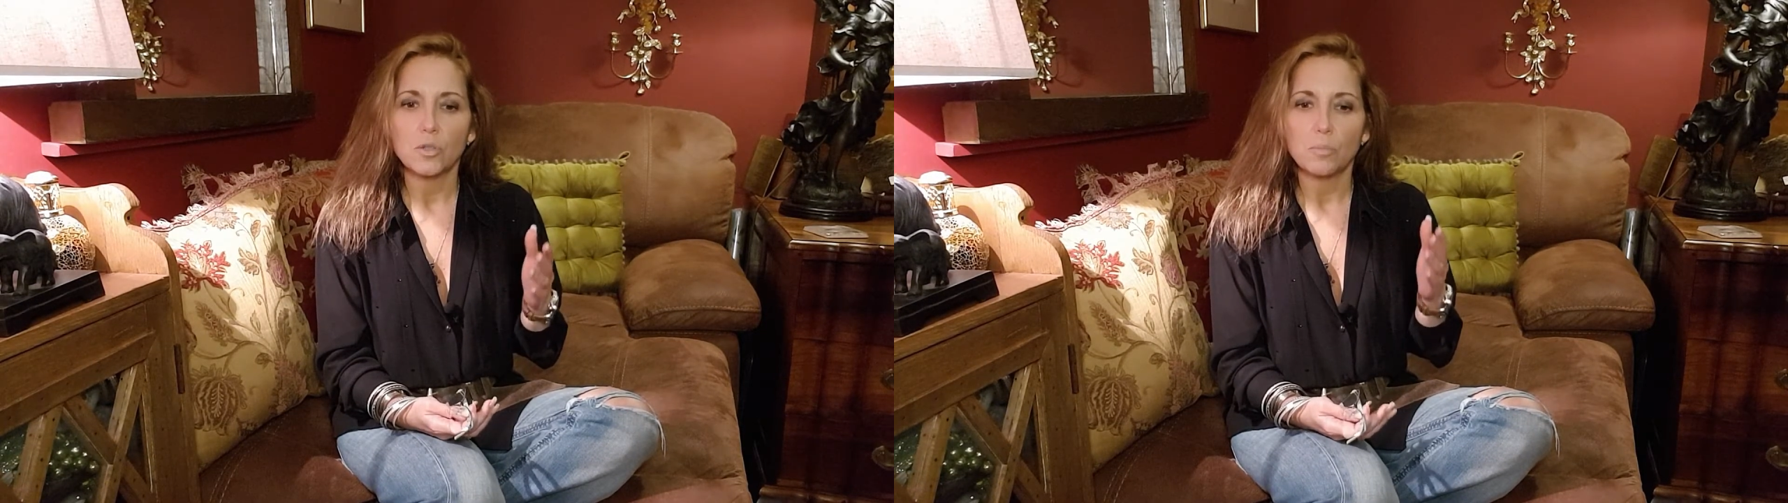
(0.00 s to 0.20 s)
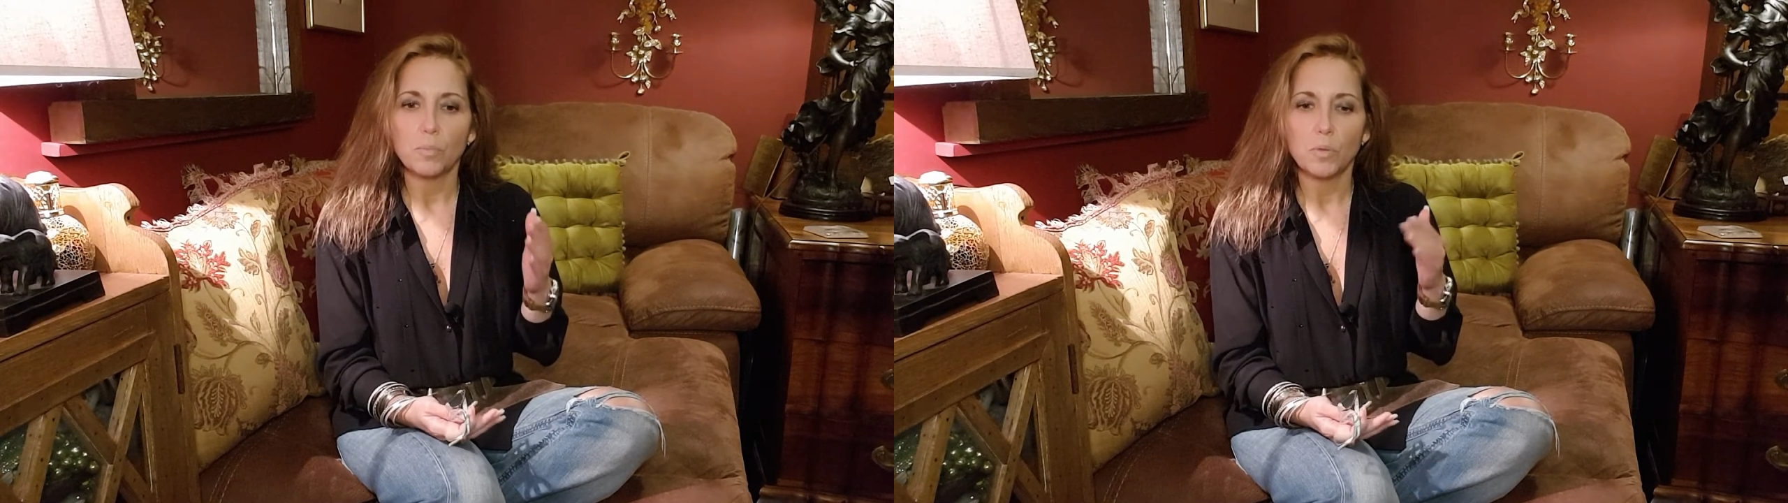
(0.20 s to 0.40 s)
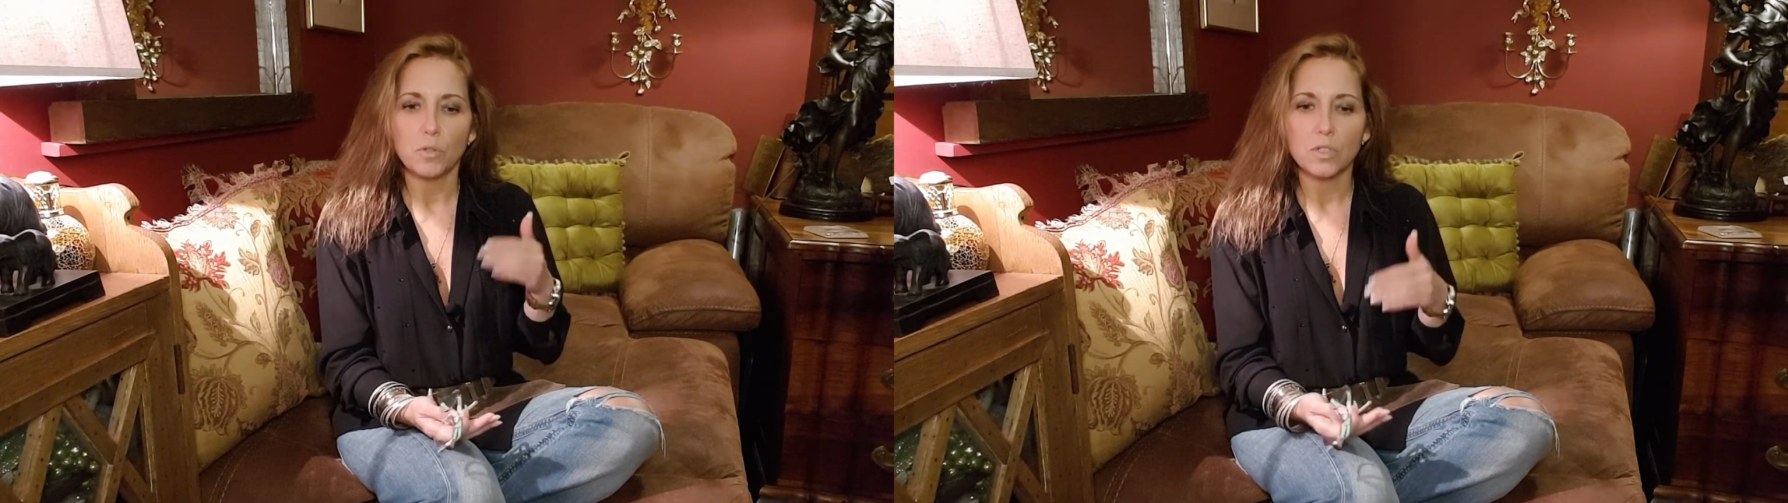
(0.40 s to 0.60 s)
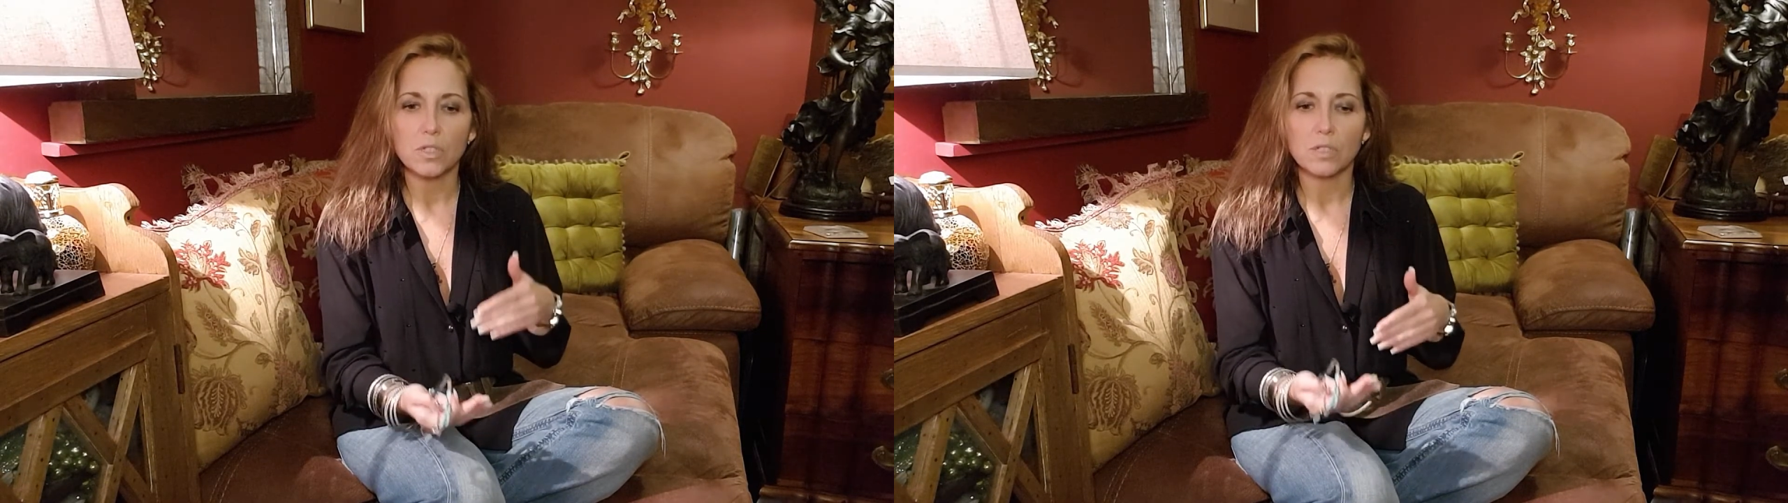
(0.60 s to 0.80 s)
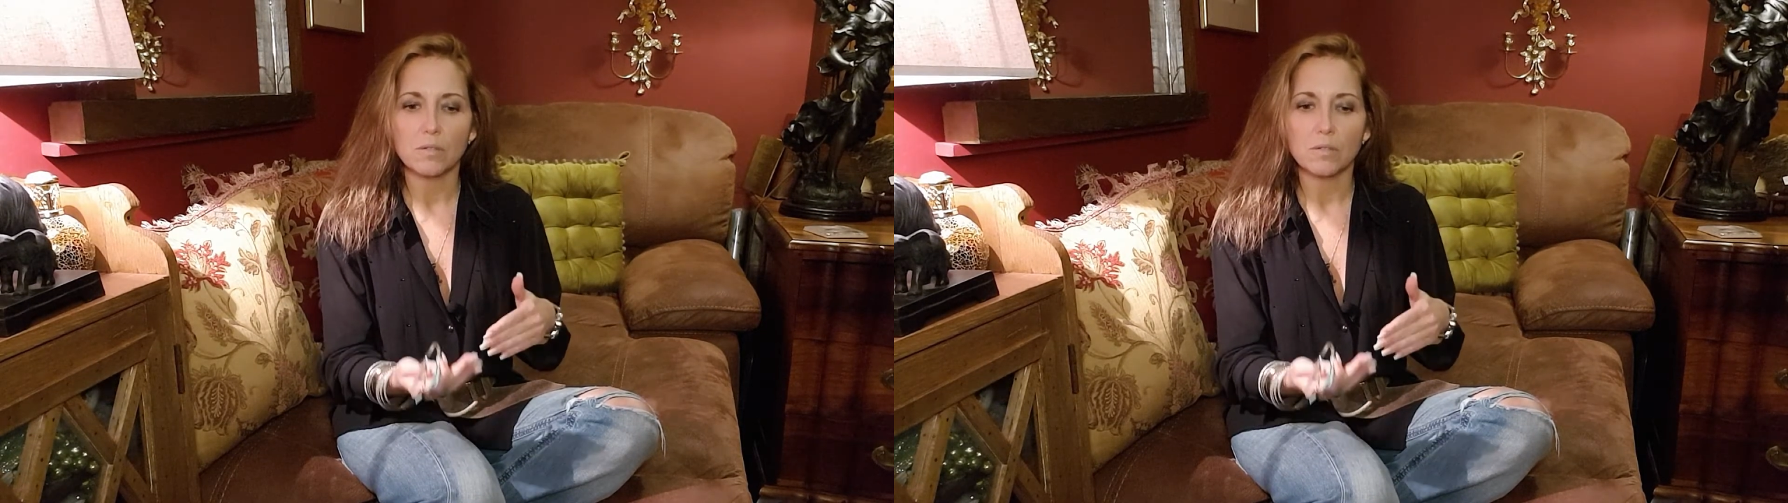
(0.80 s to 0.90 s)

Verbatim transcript: put